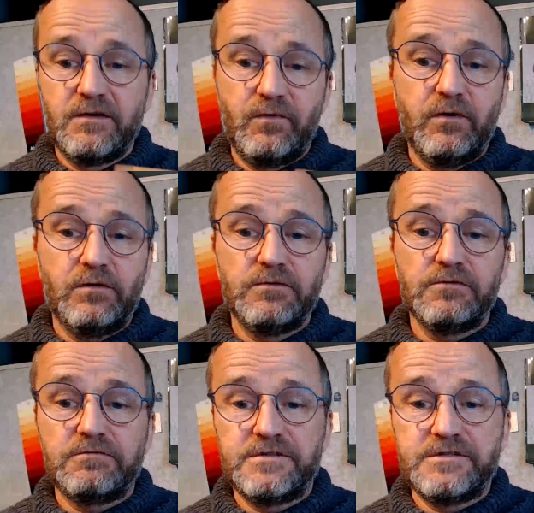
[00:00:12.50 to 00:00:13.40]
We all
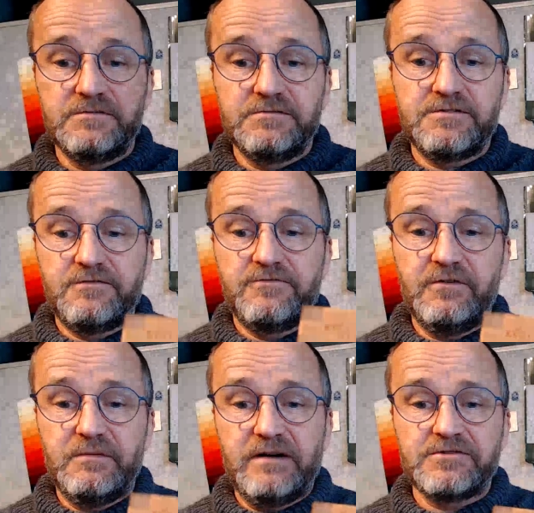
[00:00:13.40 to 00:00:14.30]
know crystals
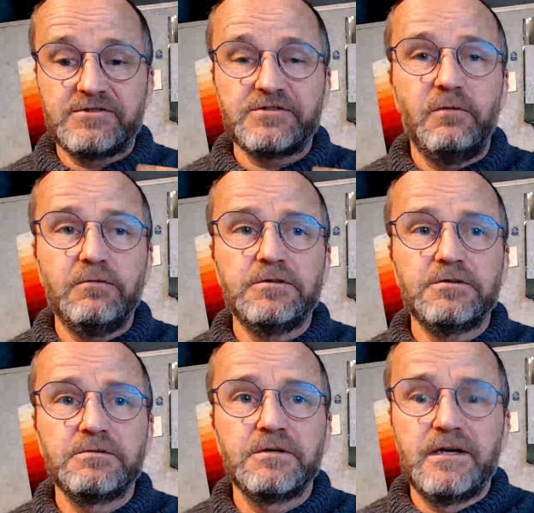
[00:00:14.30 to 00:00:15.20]
from our
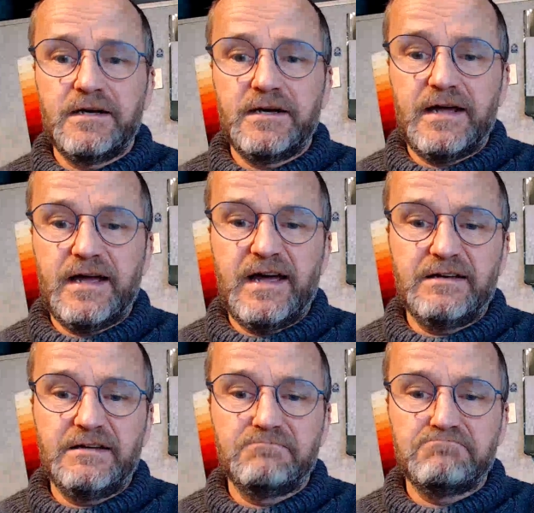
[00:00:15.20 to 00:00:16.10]
salt,
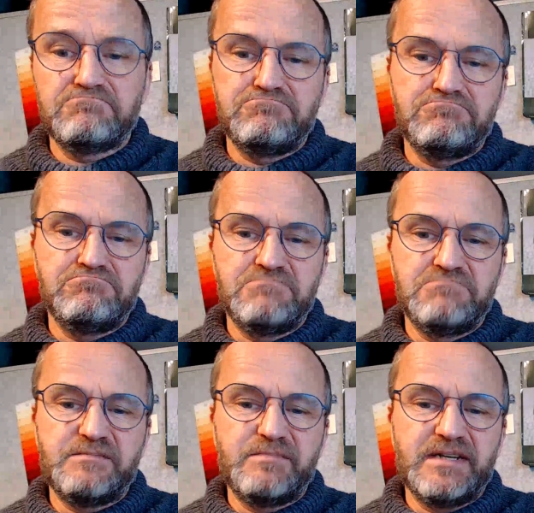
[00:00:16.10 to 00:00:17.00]
and
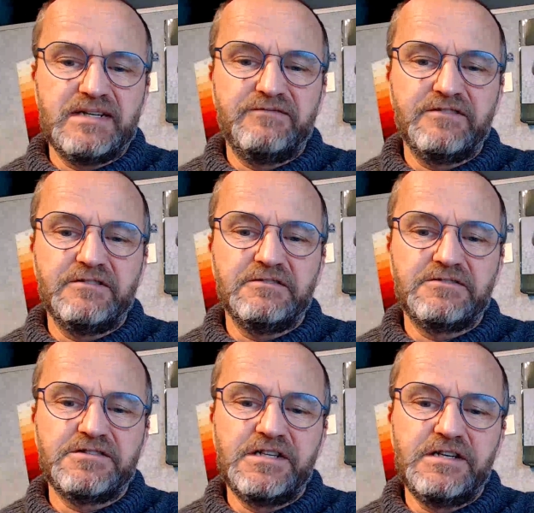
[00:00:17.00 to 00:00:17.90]
it's a bit difficult
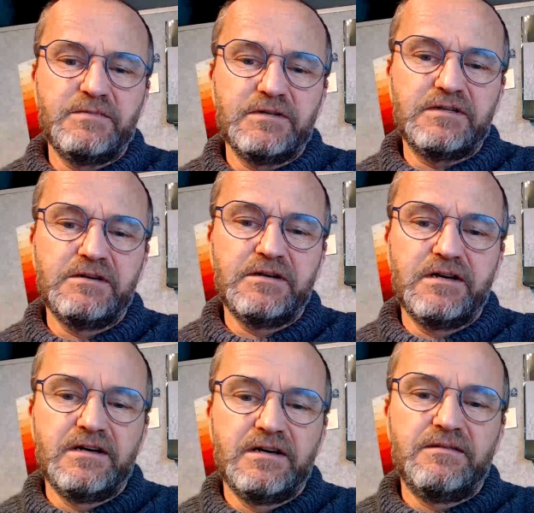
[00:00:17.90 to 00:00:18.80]
to see, but
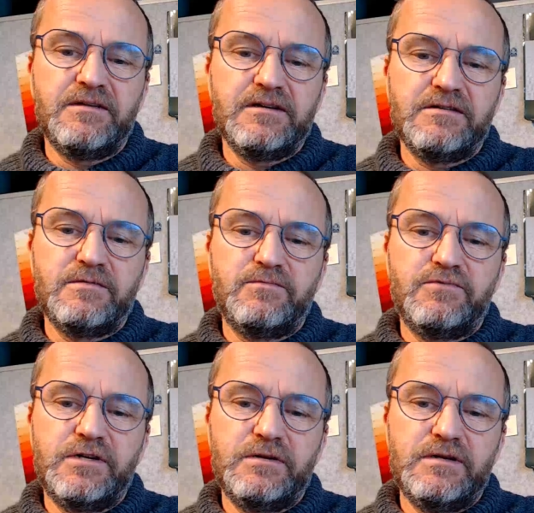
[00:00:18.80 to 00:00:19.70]
they are
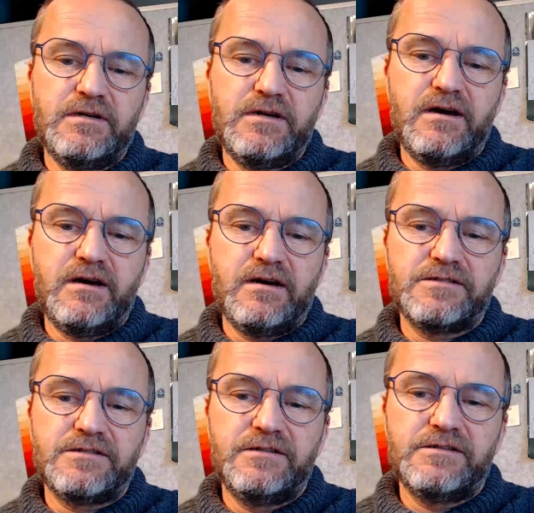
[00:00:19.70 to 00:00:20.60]
pretty
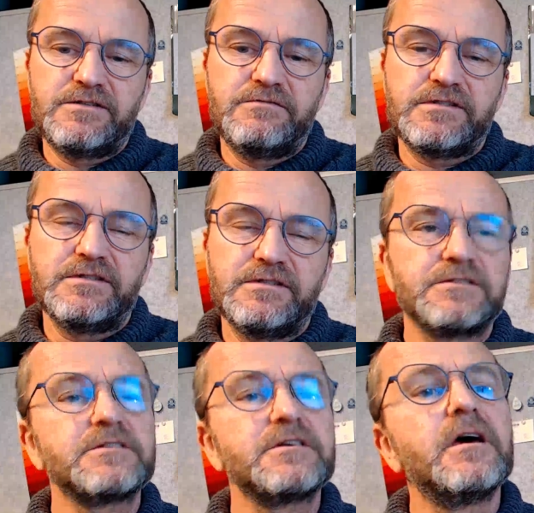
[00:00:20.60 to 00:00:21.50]
large, these
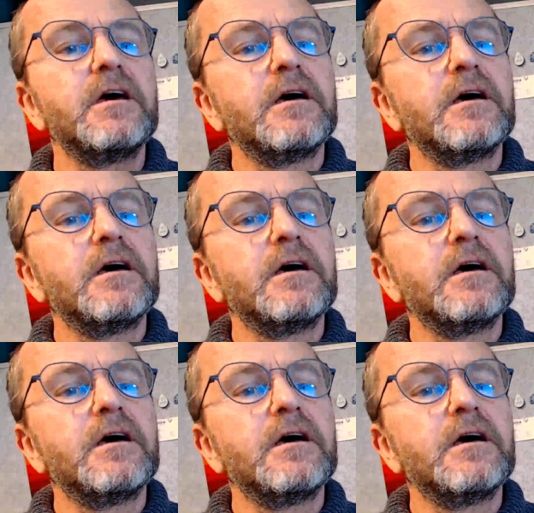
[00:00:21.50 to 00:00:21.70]
crystals.